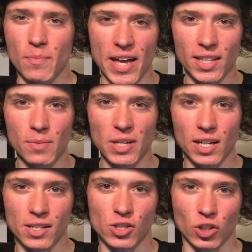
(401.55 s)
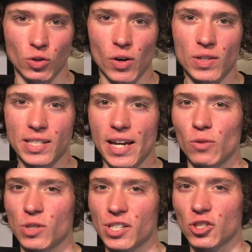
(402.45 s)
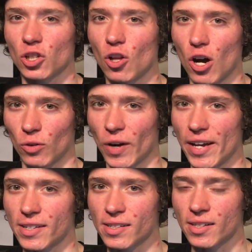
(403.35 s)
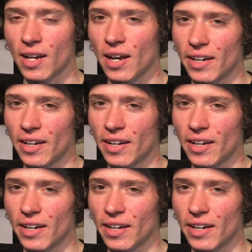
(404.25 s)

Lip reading: mainly because the Croatan was such a long race.